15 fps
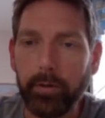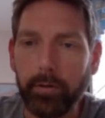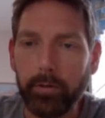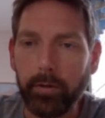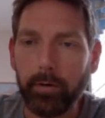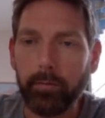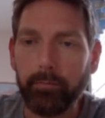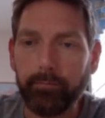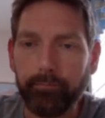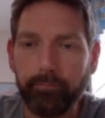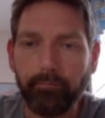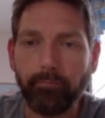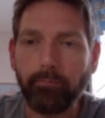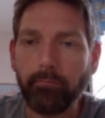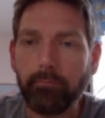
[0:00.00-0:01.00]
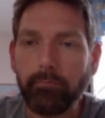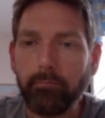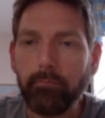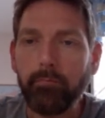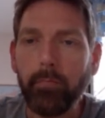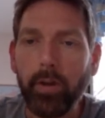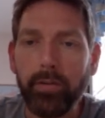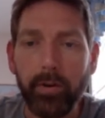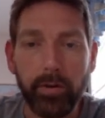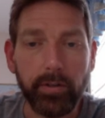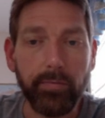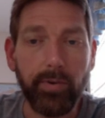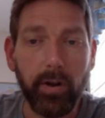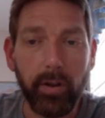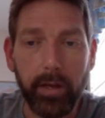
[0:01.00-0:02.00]
So there's the
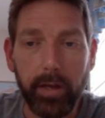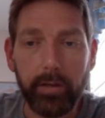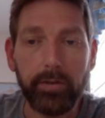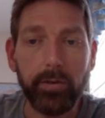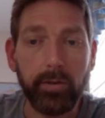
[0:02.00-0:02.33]
final answer.